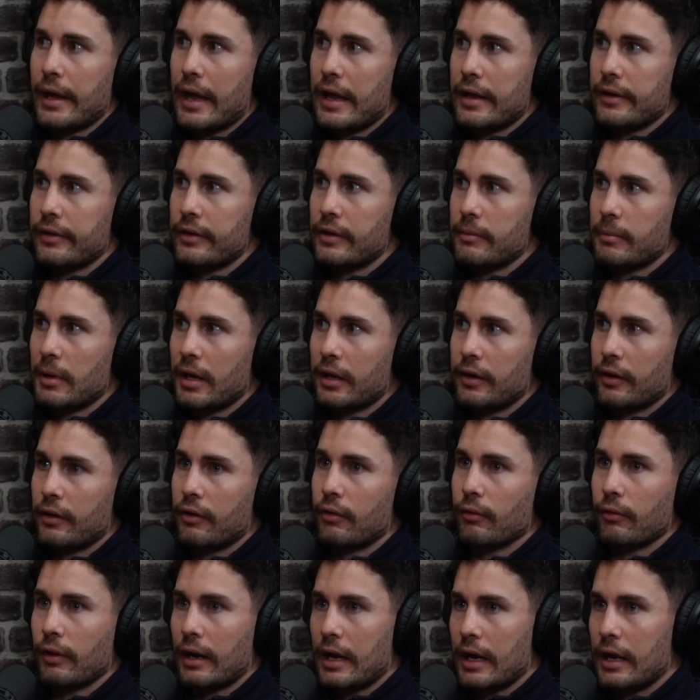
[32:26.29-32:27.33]
eat the amount of
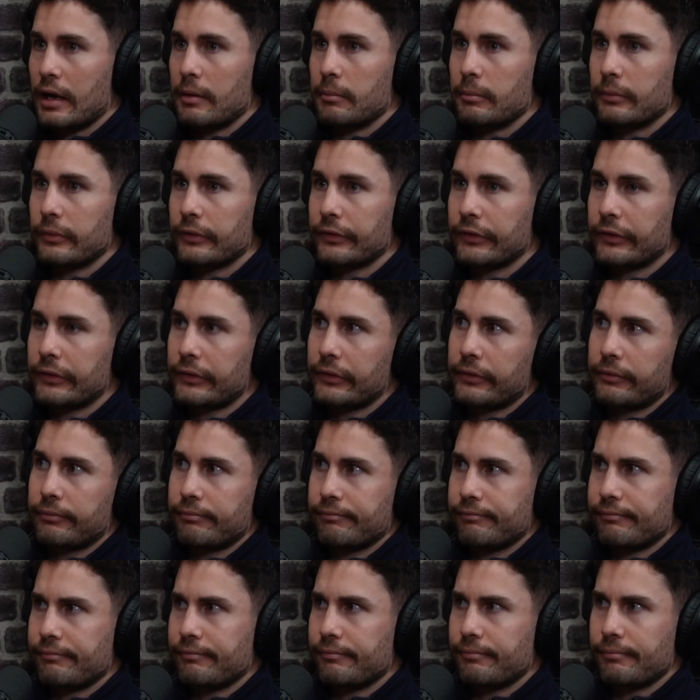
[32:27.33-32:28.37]
grams,
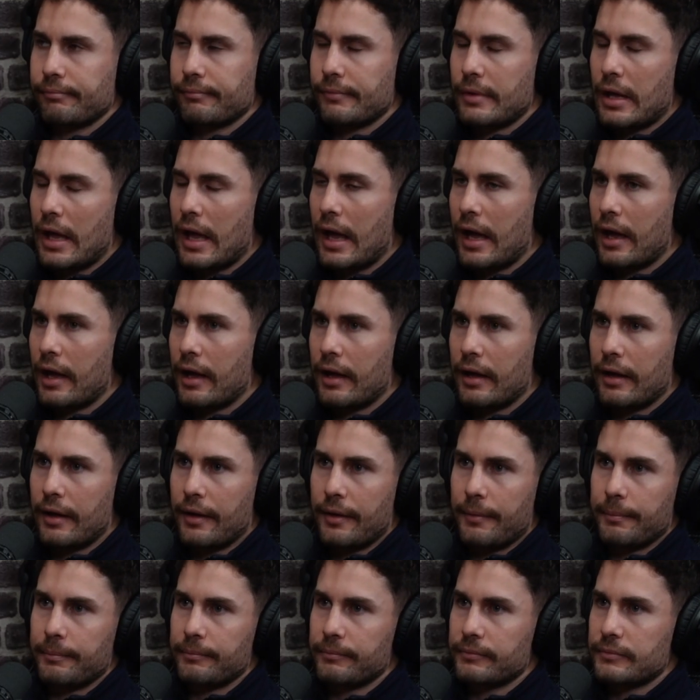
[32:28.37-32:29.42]

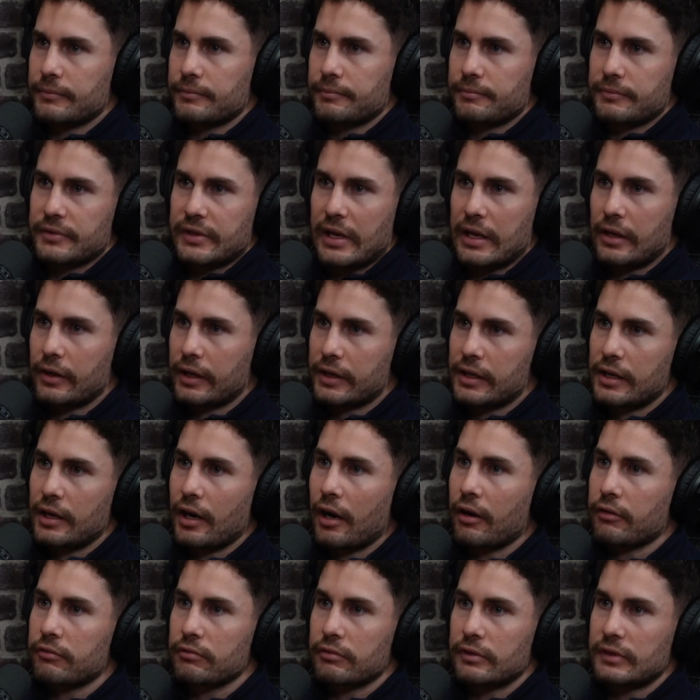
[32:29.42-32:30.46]
say like your
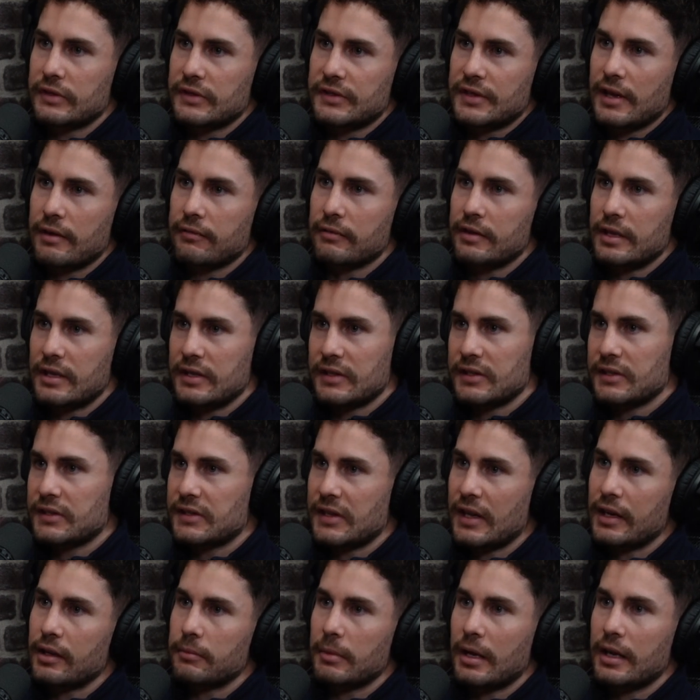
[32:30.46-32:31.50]
170
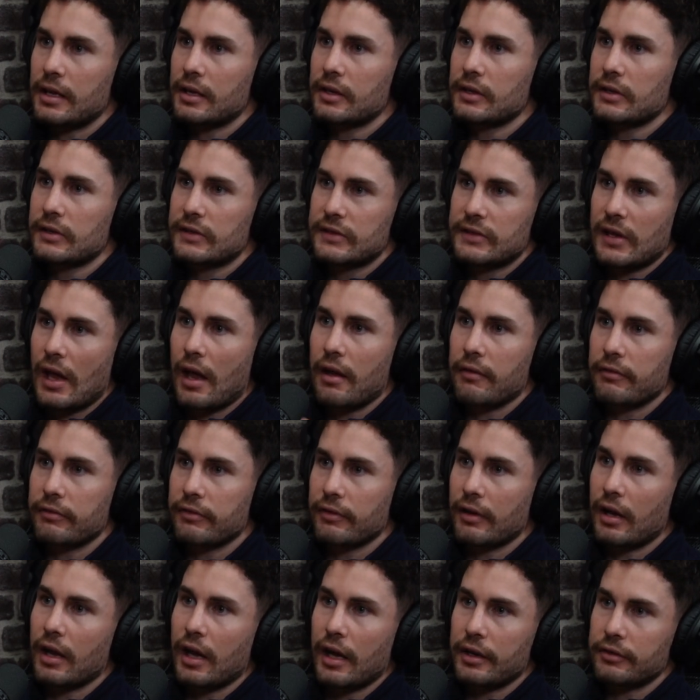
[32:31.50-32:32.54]
centimeters, have
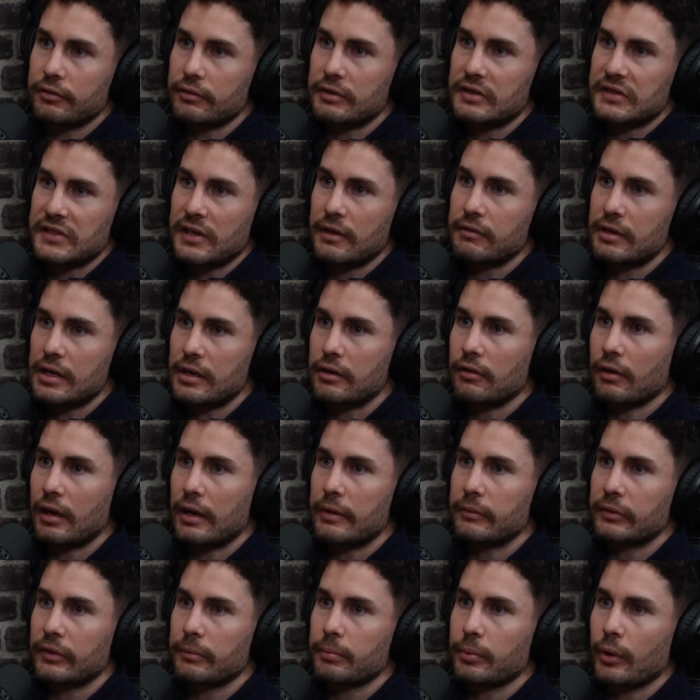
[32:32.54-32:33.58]
170
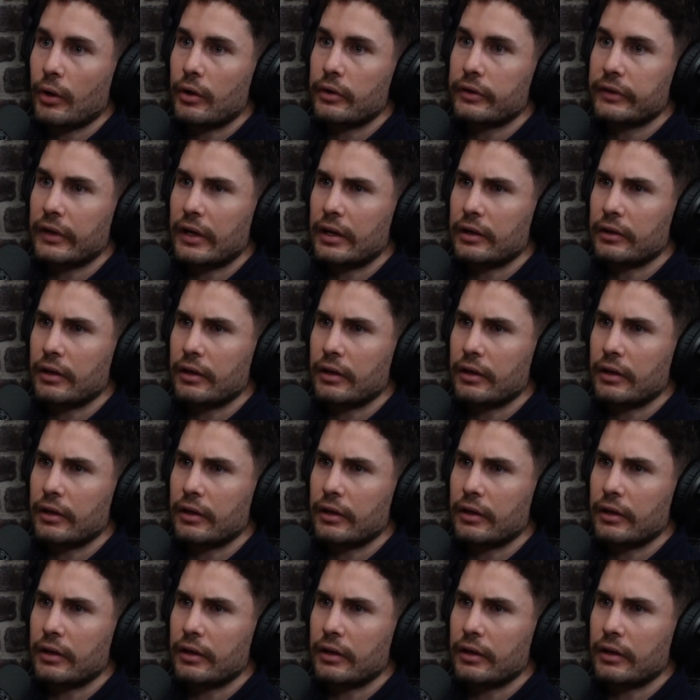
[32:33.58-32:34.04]
grams of protein.